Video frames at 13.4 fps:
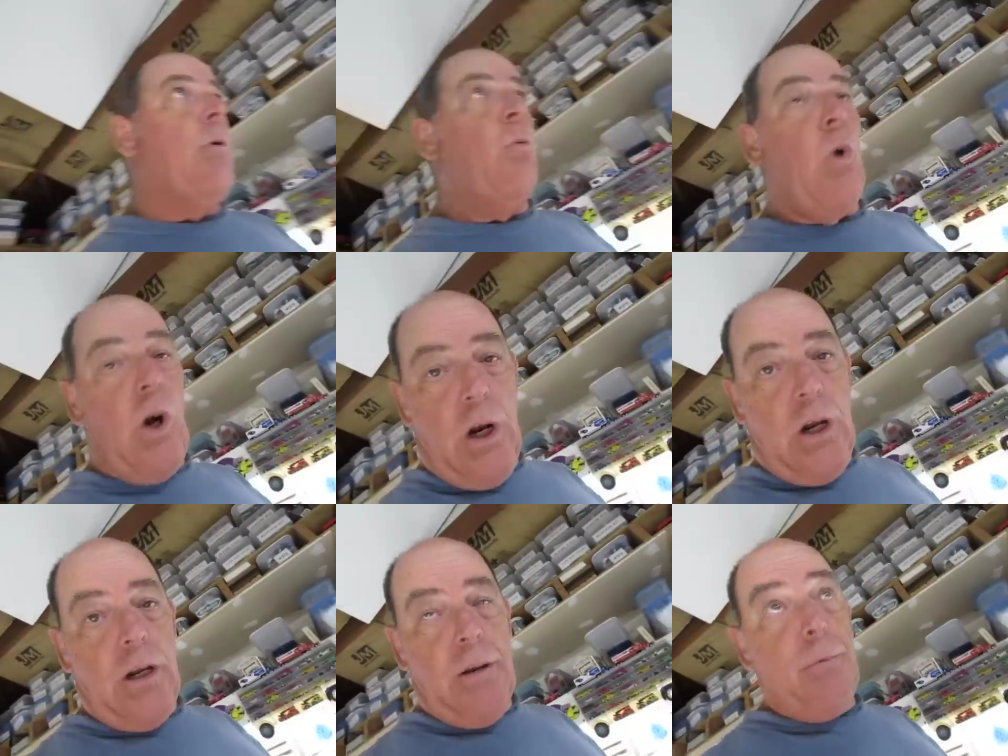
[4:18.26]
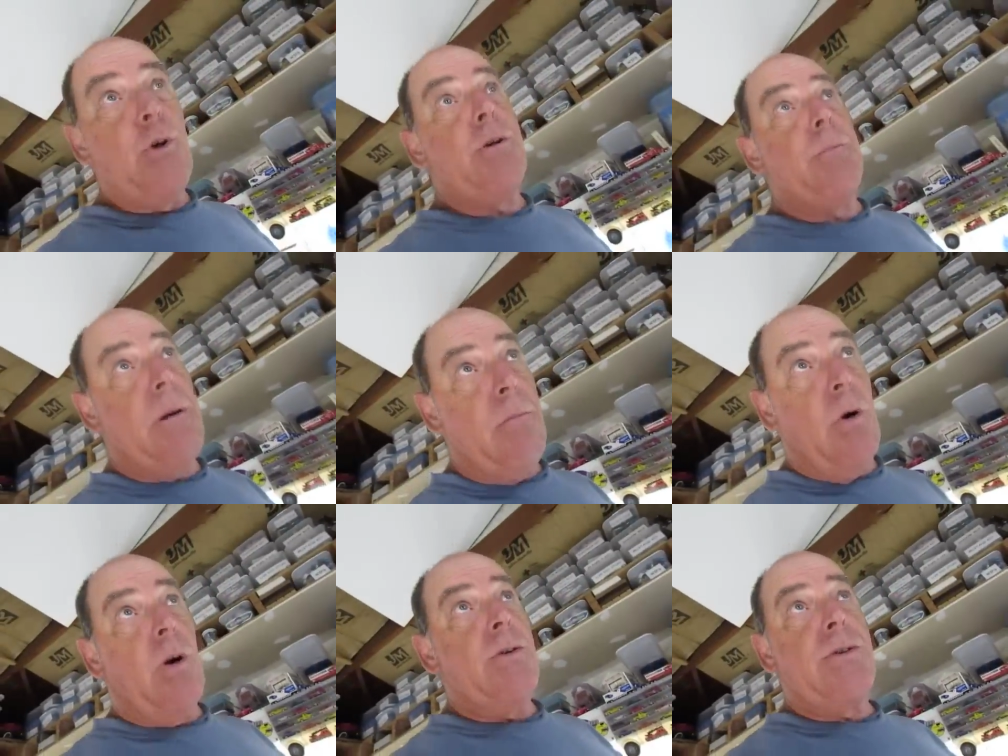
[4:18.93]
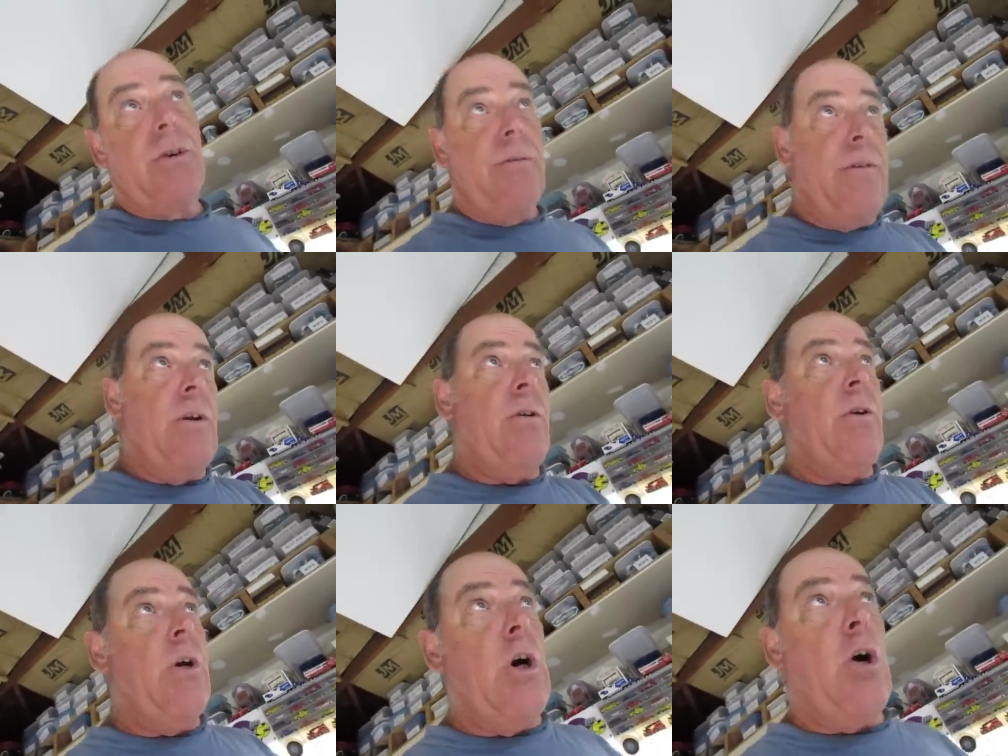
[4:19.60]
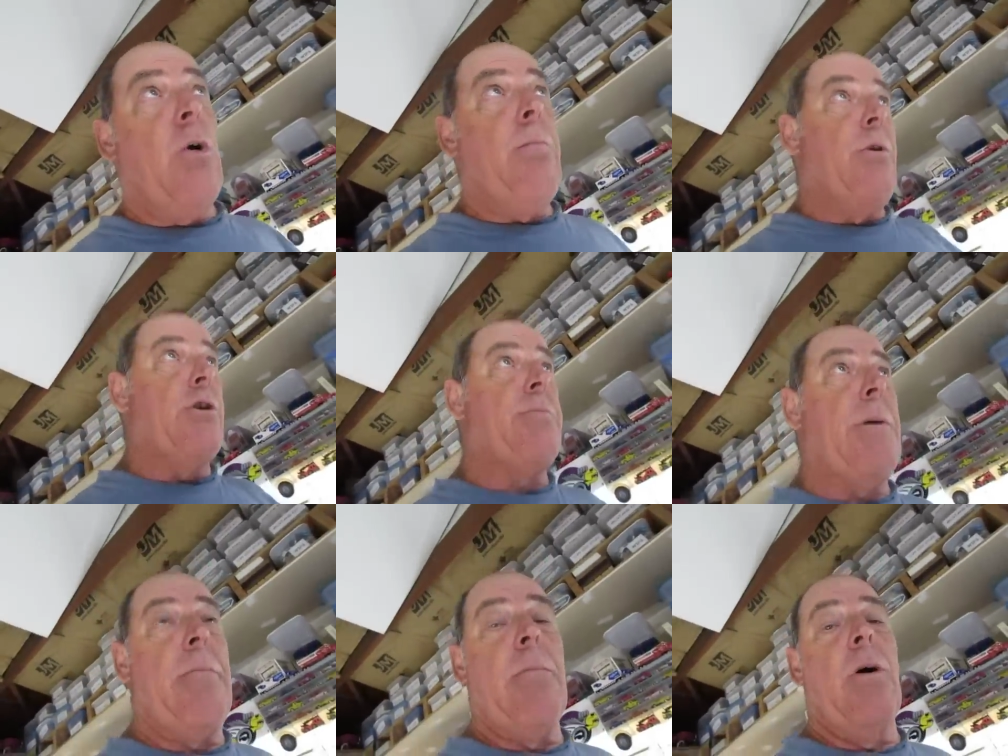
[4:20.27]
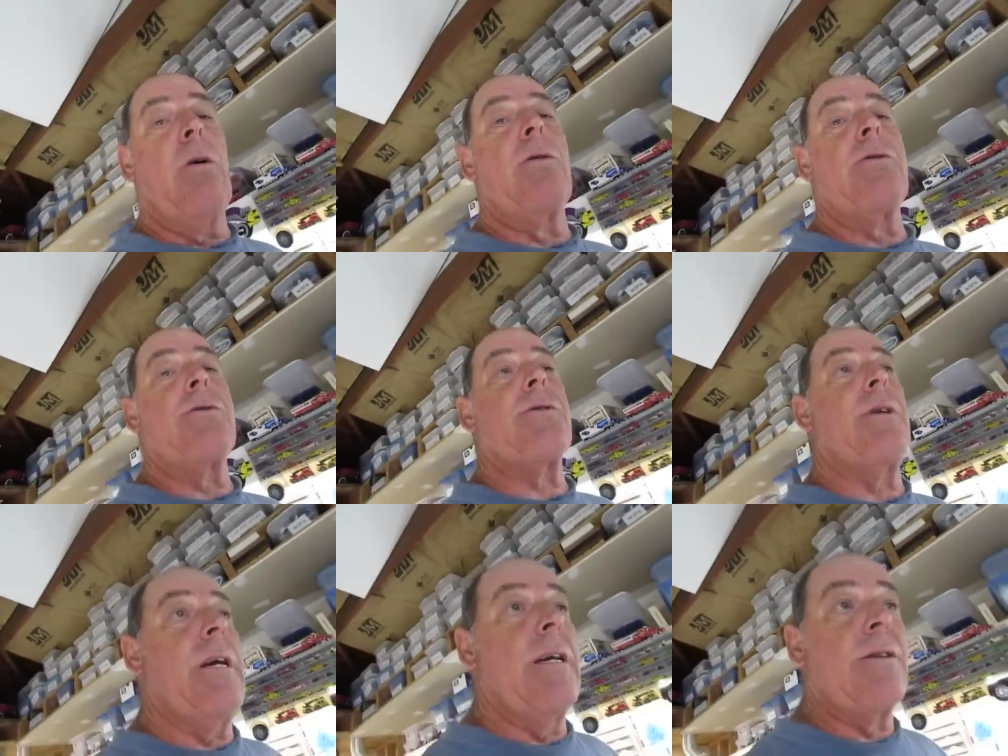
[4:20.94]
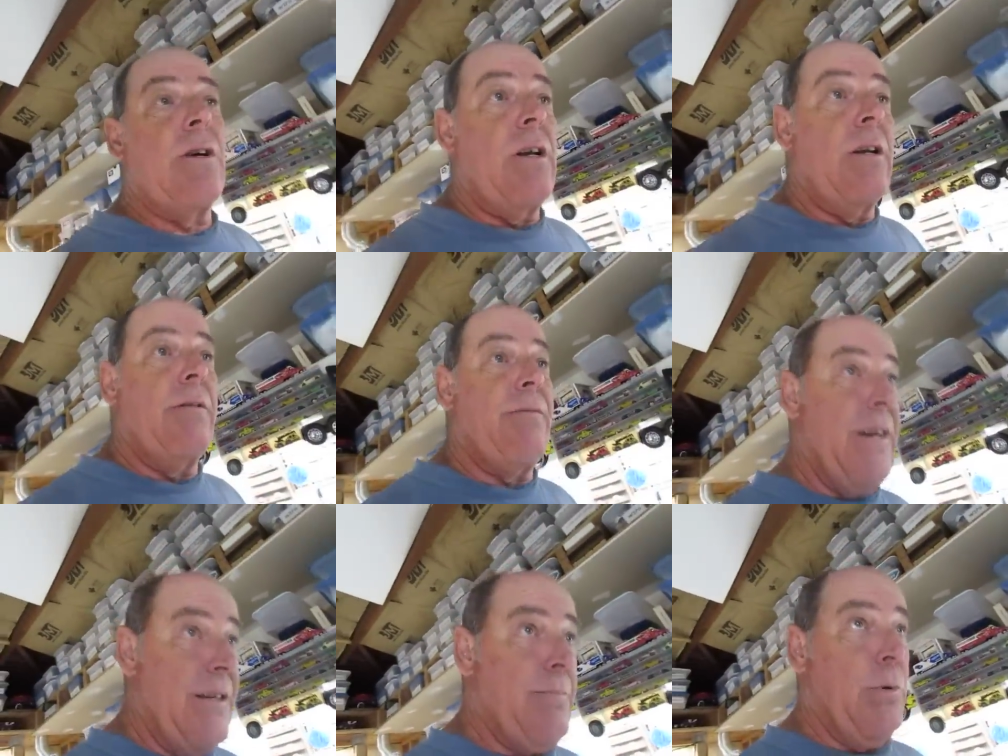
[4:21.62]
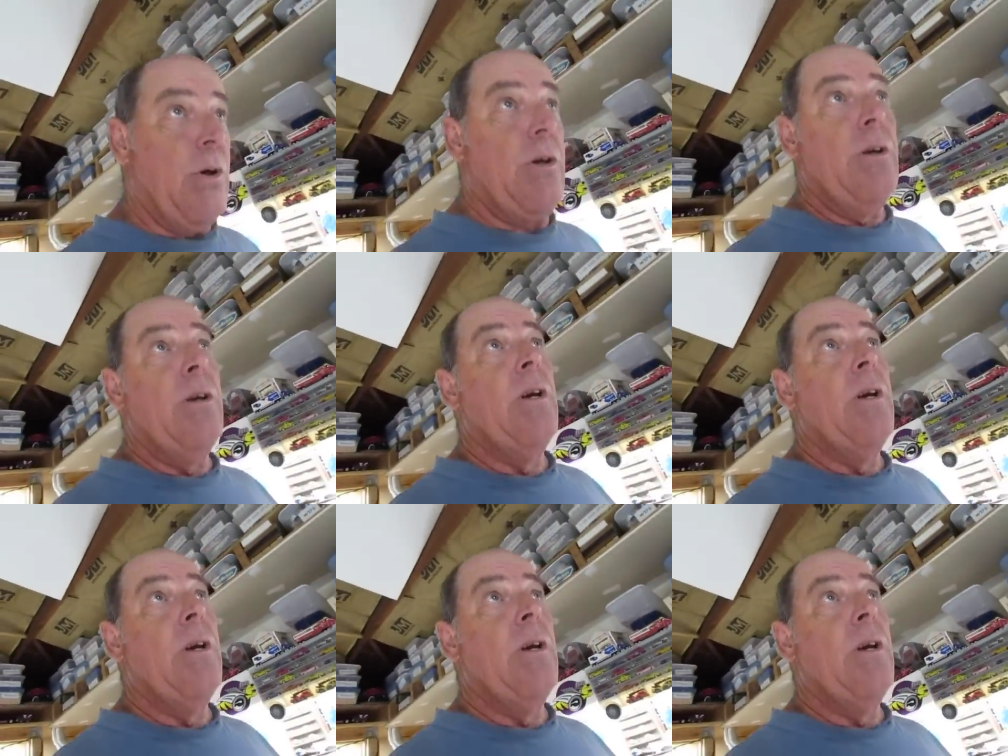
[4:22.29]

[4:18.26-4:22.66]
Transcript: working on Poochman Motors. So if you don't know, Poochman Motors is on Facebook